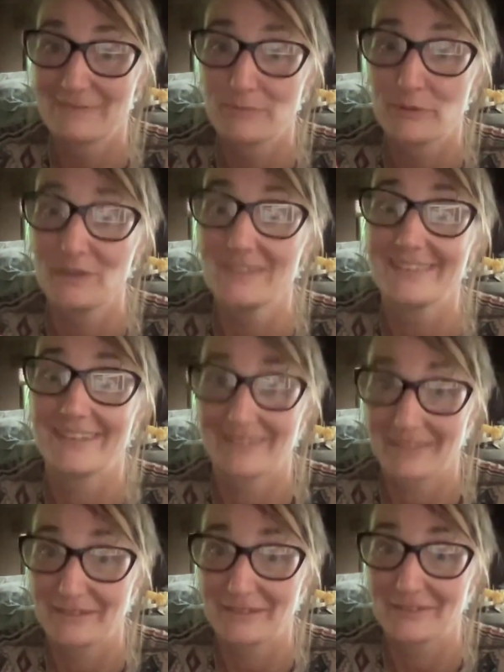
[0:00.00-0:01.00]
pulled down
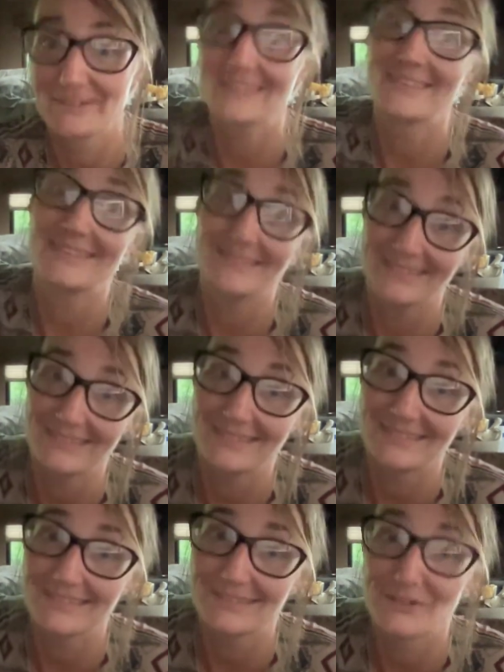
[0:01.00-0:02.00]
here, tricked down
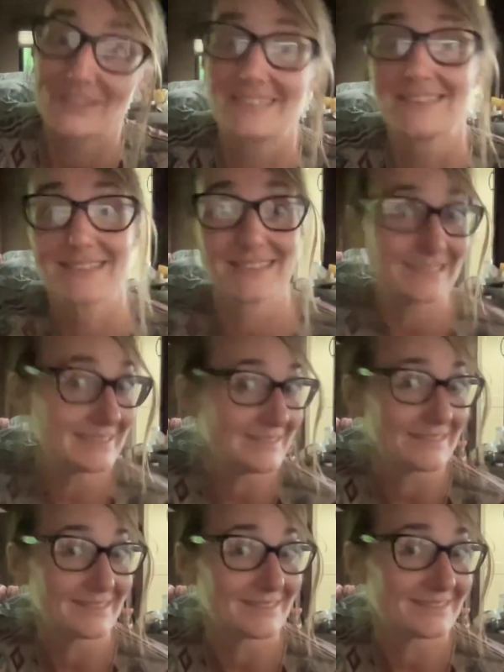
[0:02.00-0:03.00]
here, tricked into
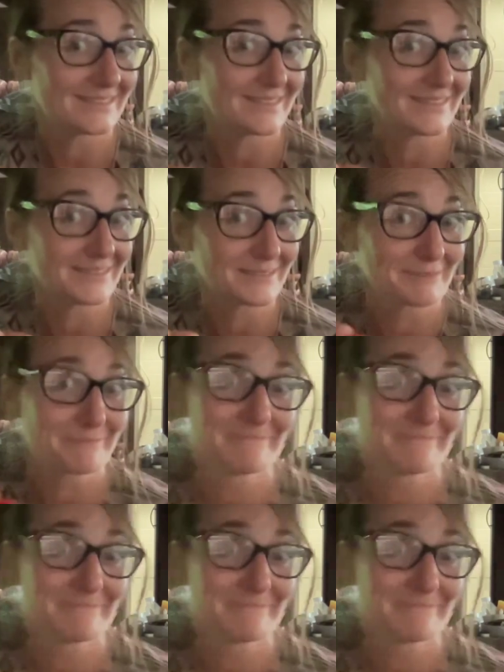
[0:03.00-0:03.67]
staying down here